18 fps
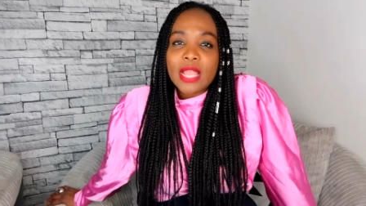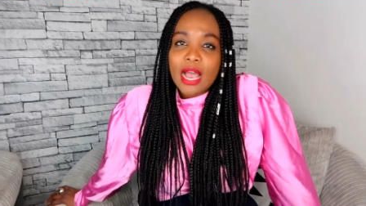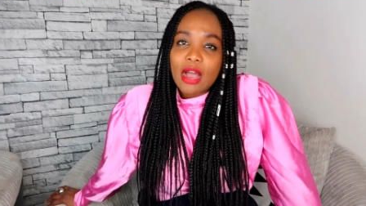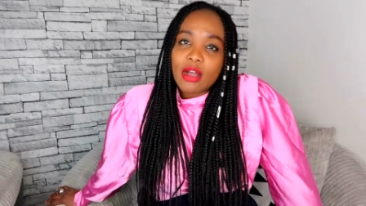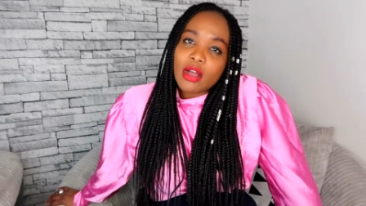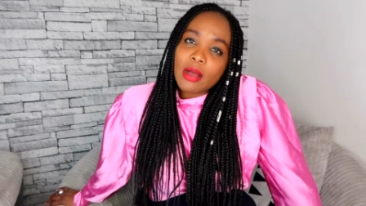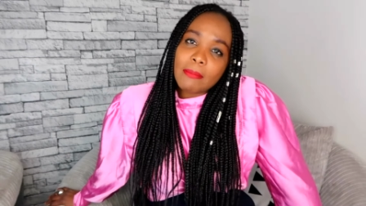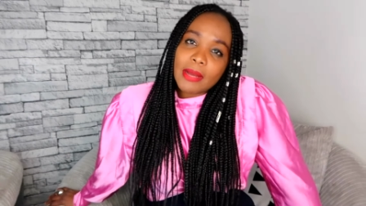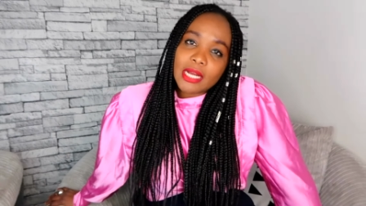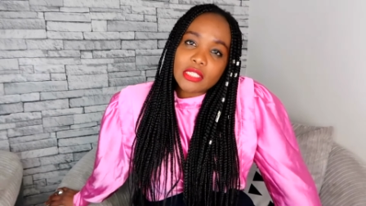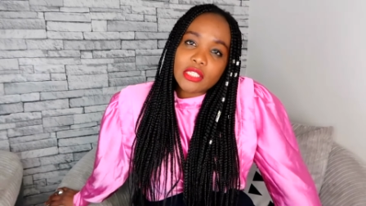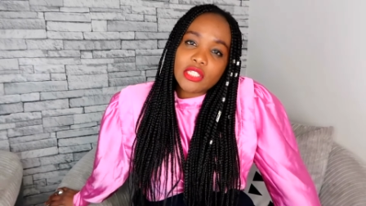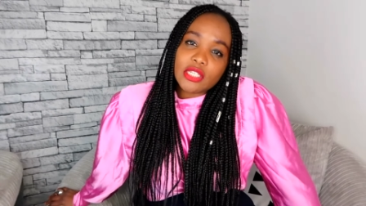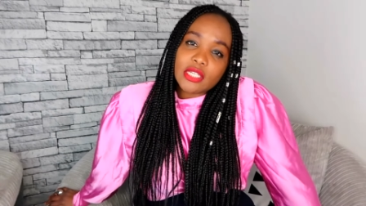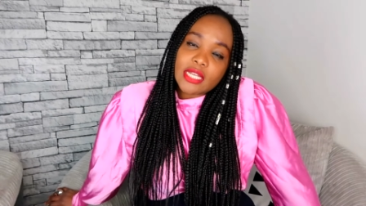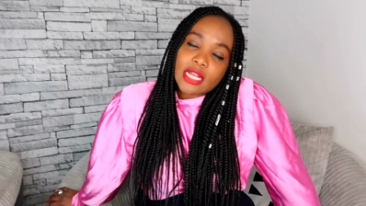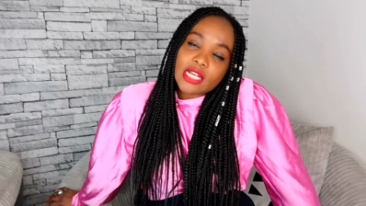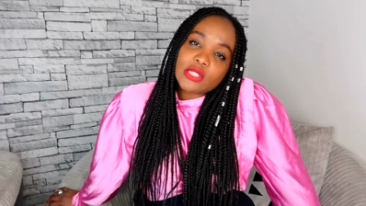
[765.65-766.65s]
I'll come back to
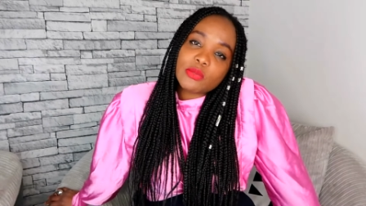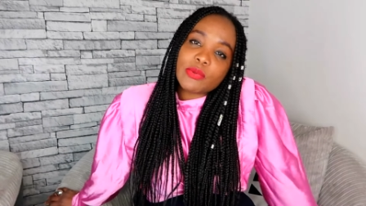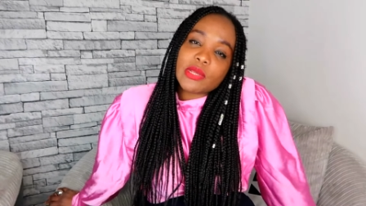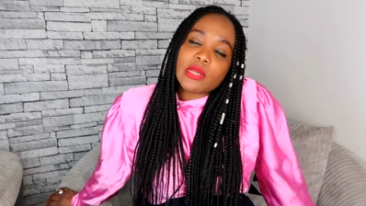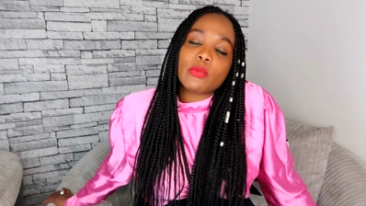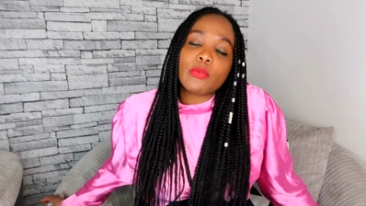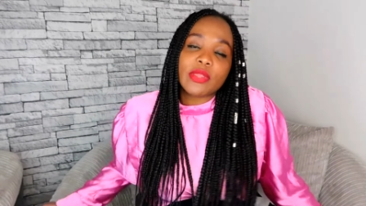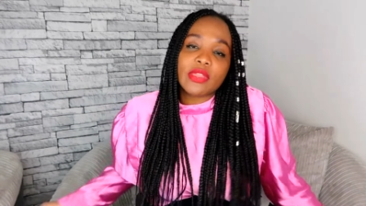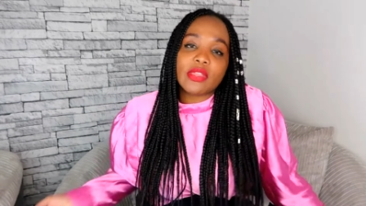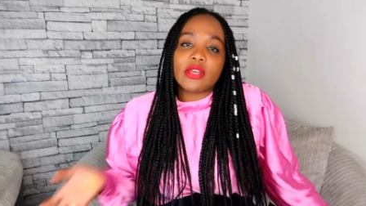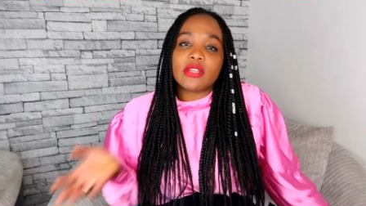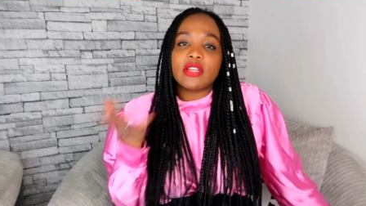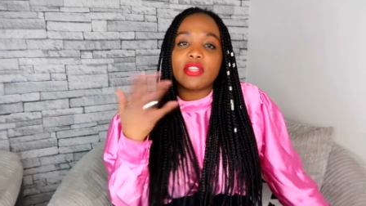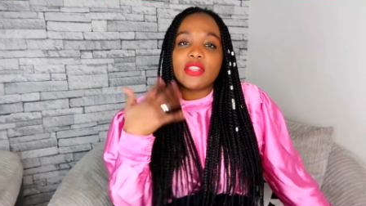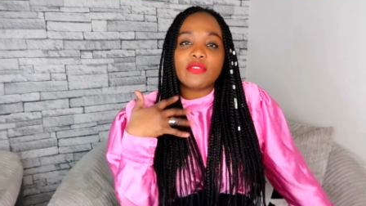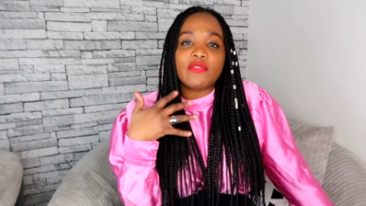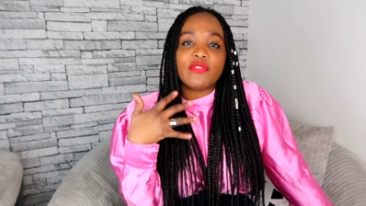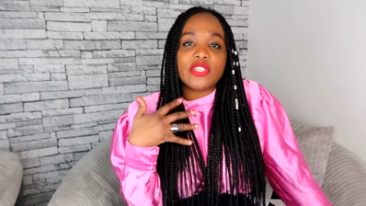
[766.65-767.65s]
you next week with
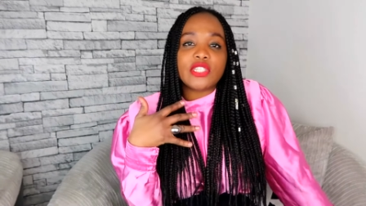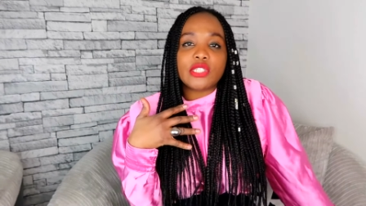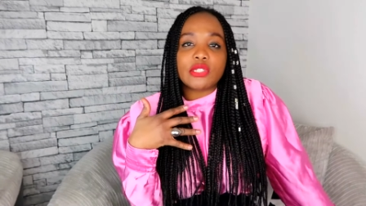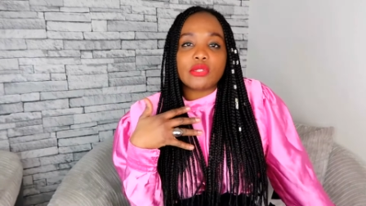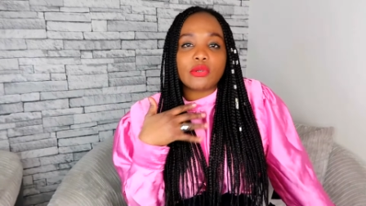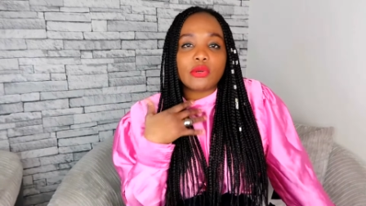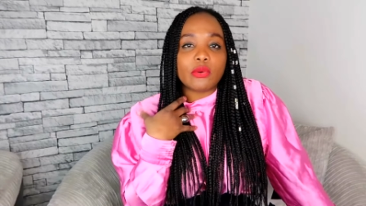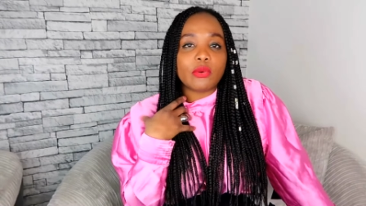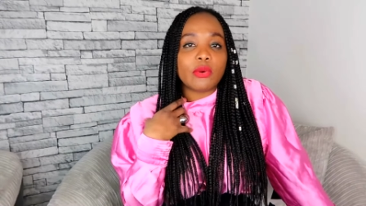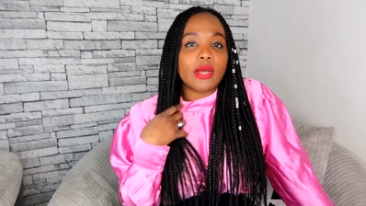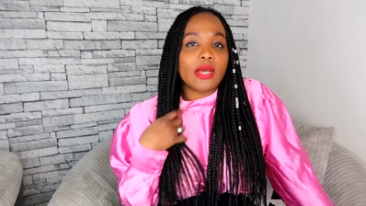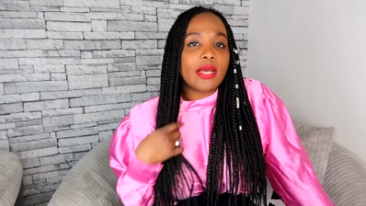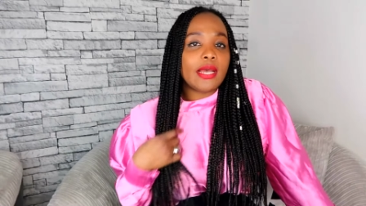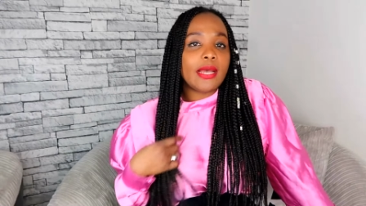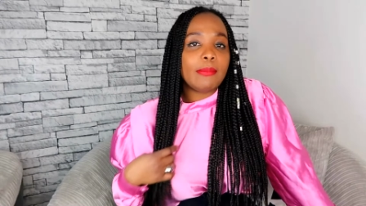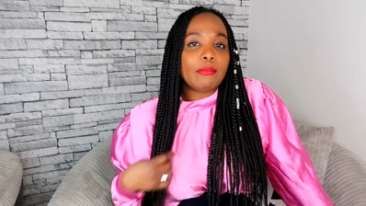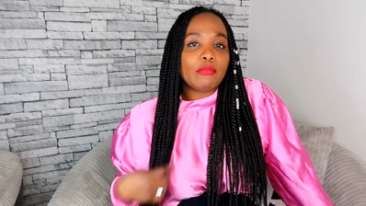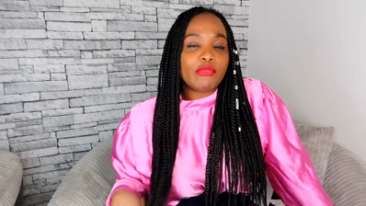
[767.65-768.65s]
another video
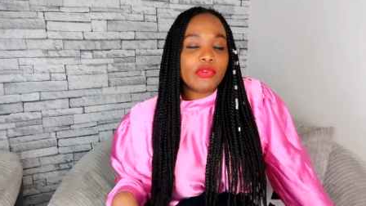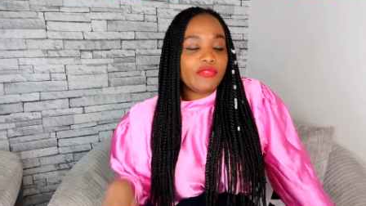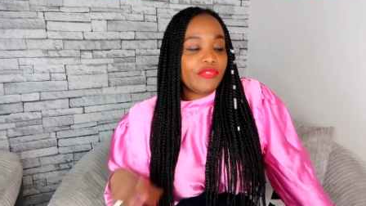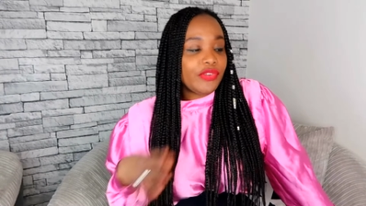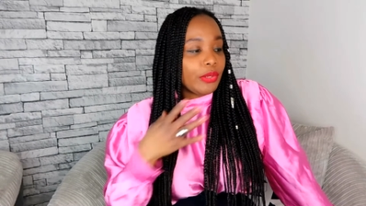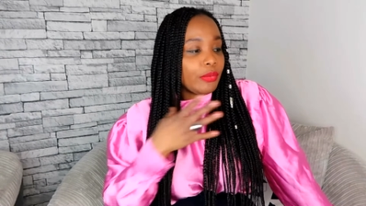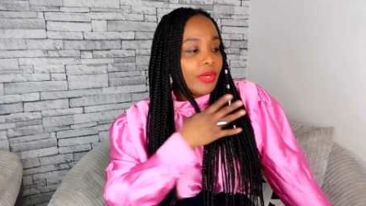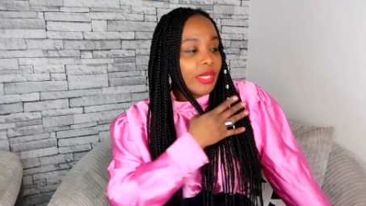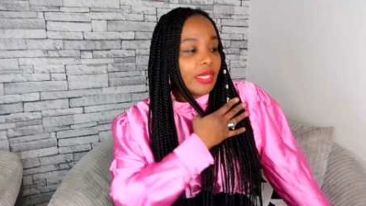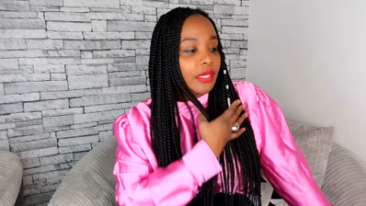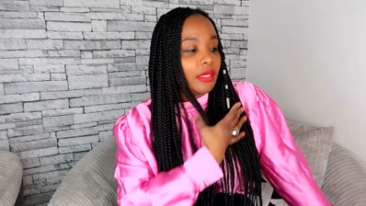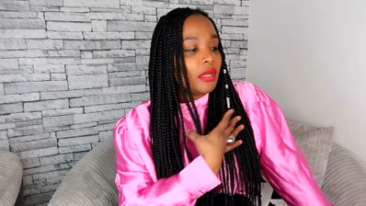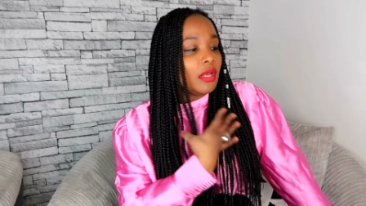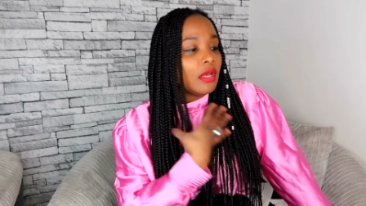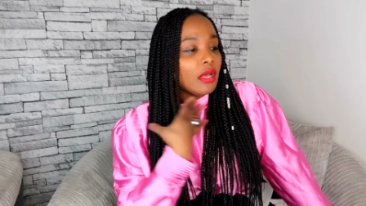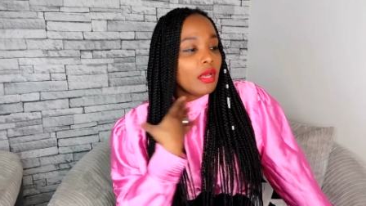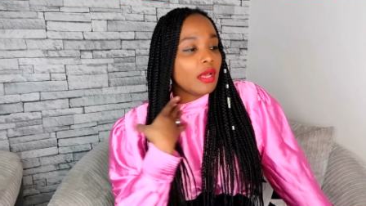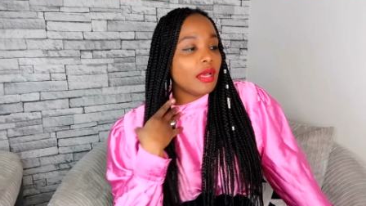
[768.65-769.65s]
um, reviewing
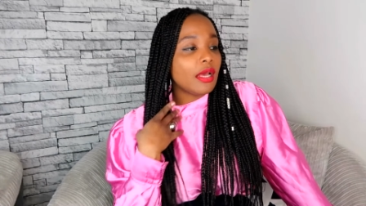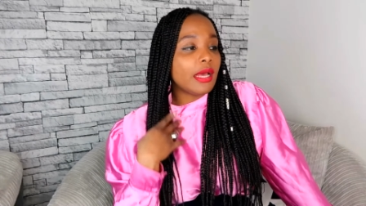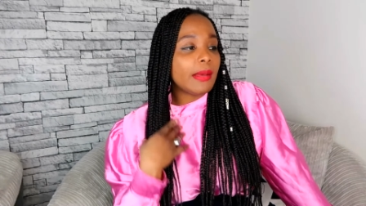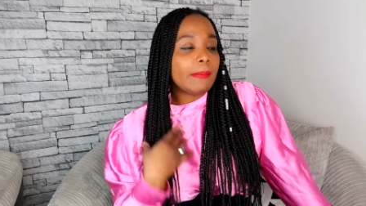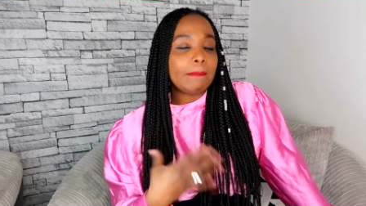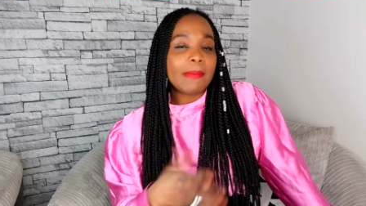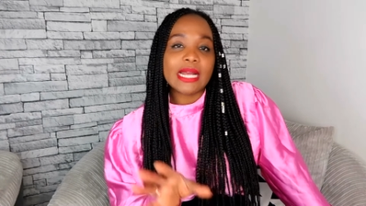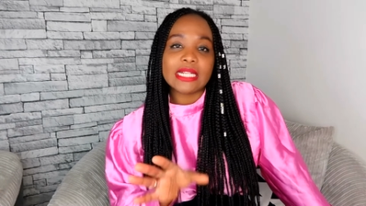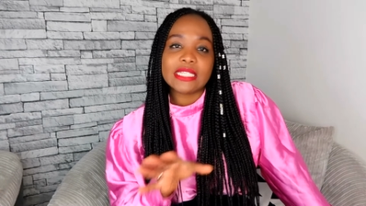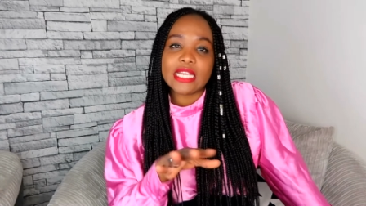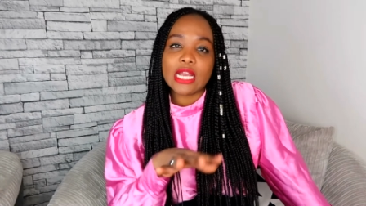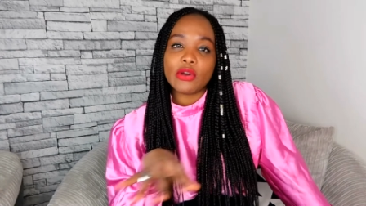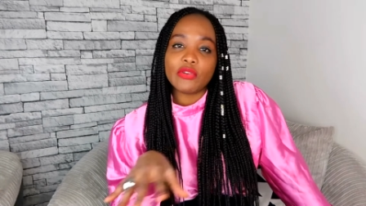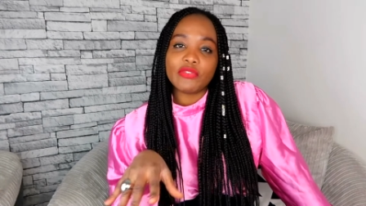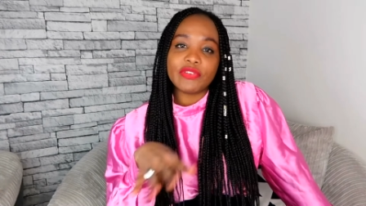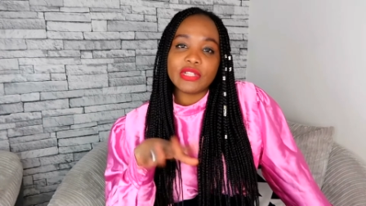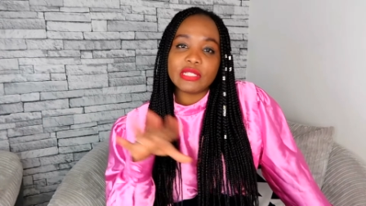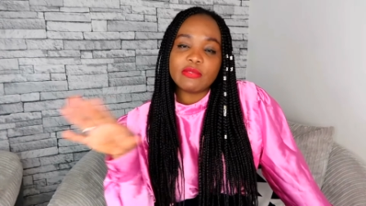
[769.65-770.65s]
um, party
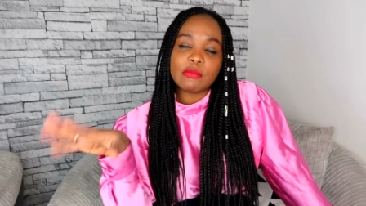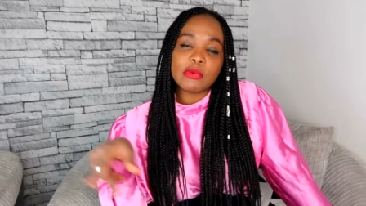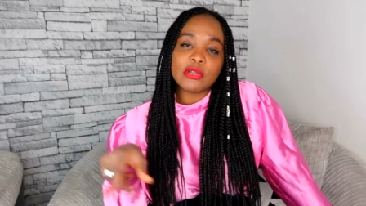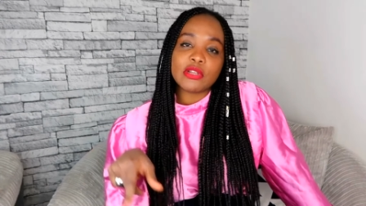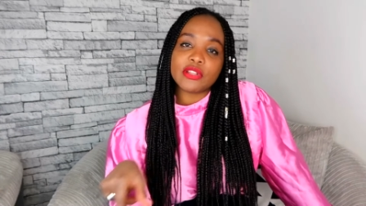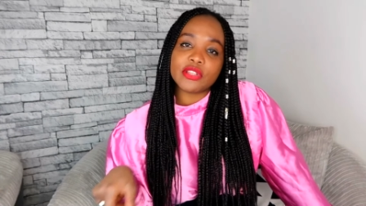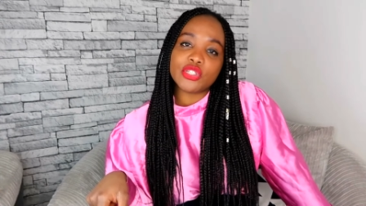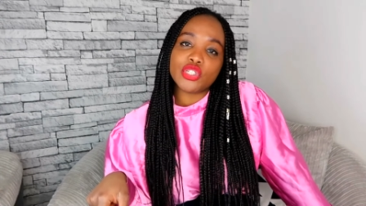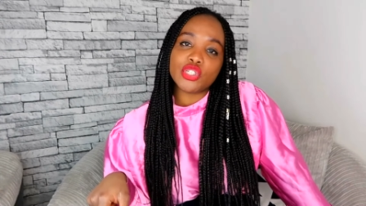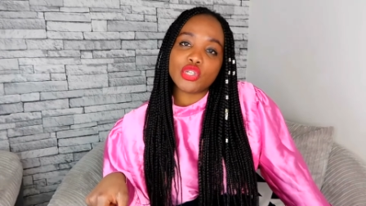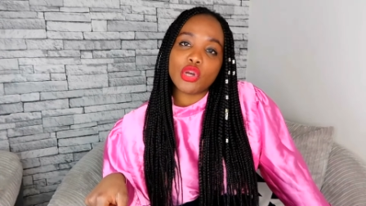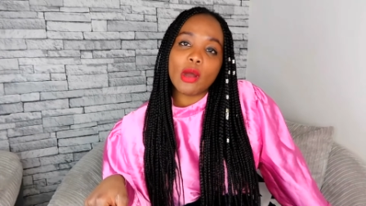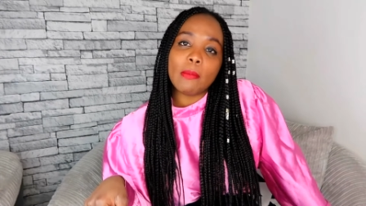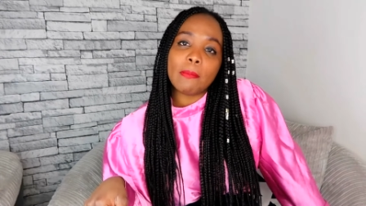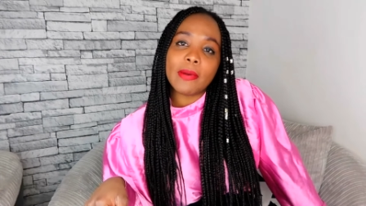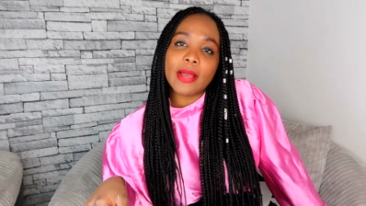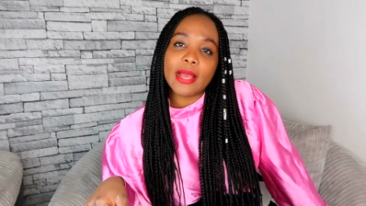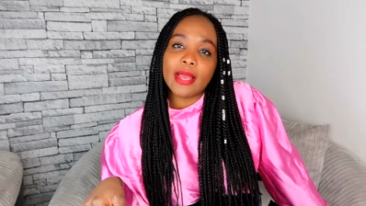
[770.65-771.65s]
outfits from another shop.